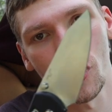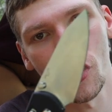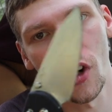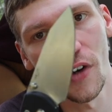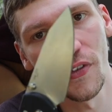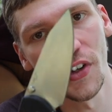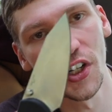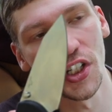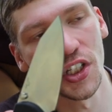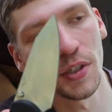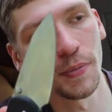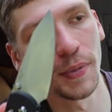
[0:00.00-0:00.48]

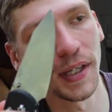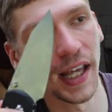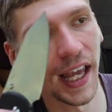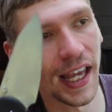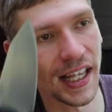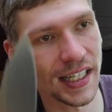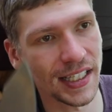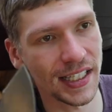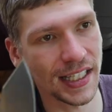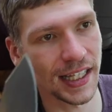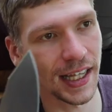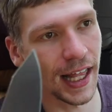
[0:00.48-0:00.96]
driven to be
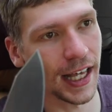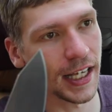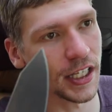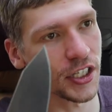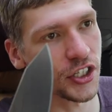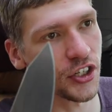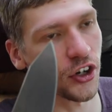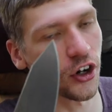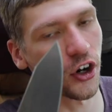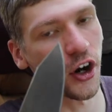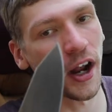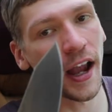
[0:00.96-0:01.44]
a
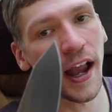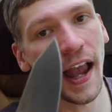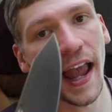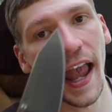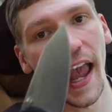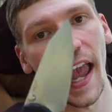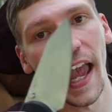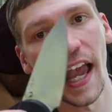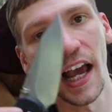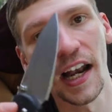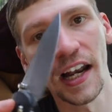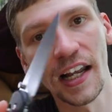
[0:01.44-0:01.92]
slicer
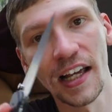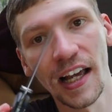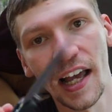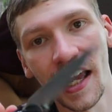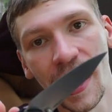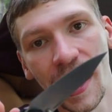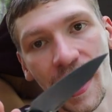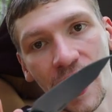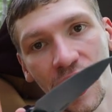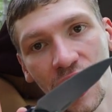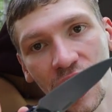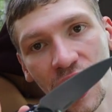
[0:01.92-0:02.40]
and
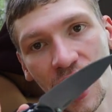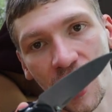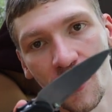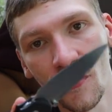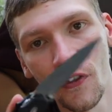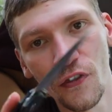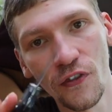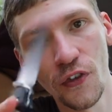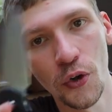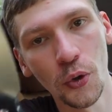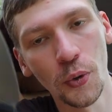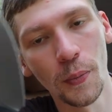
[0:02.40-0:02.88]
a kind
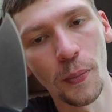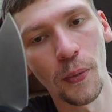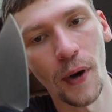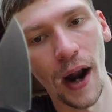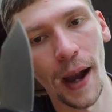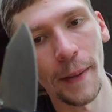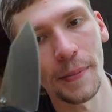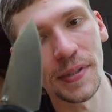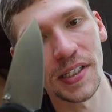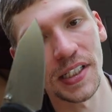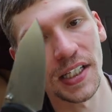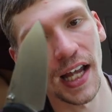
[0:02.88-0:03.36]
of food
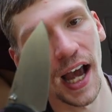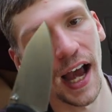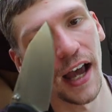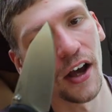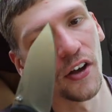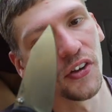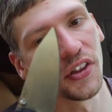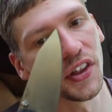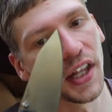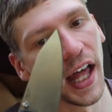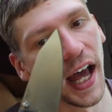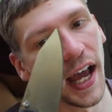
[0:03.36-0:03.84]
prep
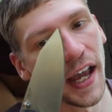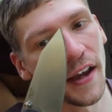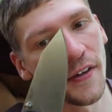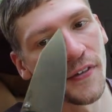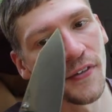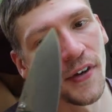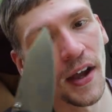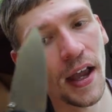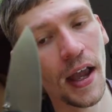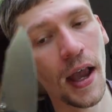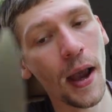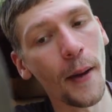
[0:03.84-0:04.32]
styled
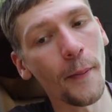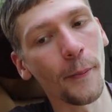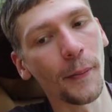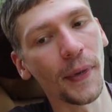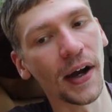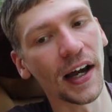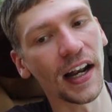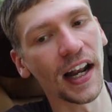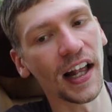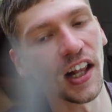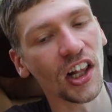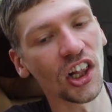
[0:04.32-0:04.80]
knife.
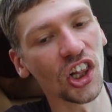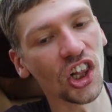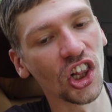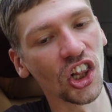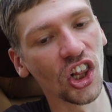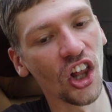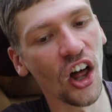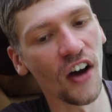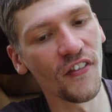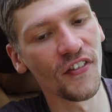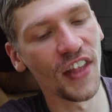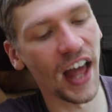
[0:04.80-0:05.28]
But
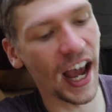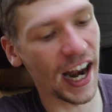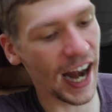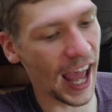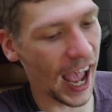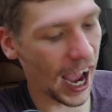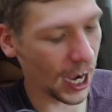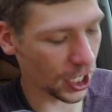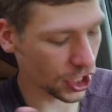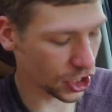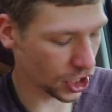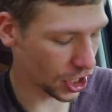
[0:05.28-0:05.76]
love that
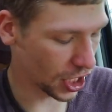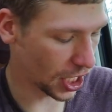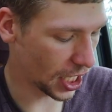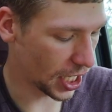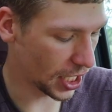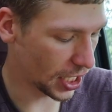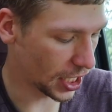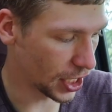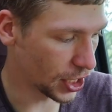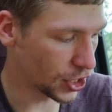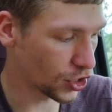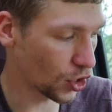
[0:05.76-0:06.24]
action.
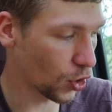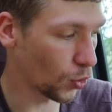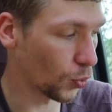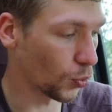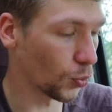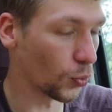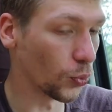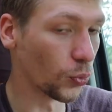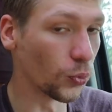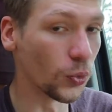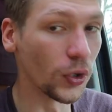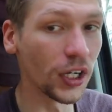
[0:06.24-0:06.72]
It is
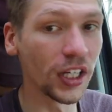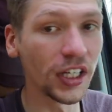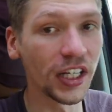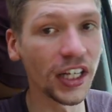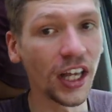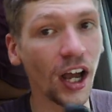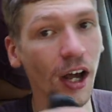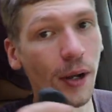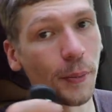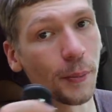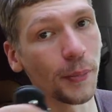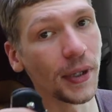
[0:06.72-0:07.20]

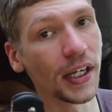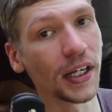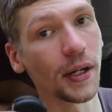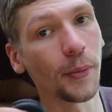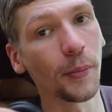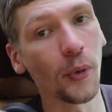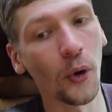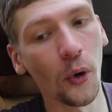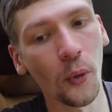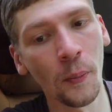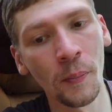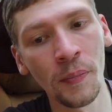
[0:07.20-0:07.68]
really
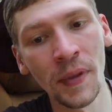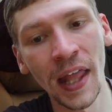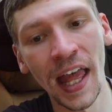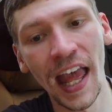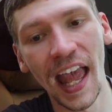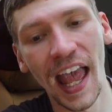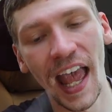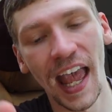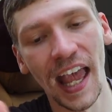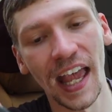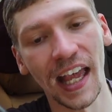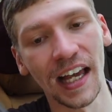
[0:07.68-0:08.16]
unbeatable.
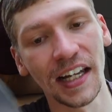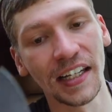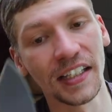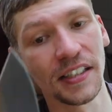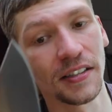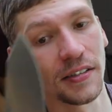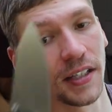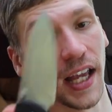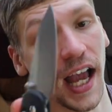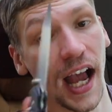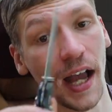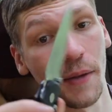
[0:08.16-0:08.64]
And
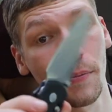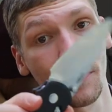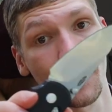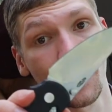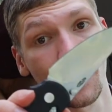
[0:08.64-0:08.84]
yeah,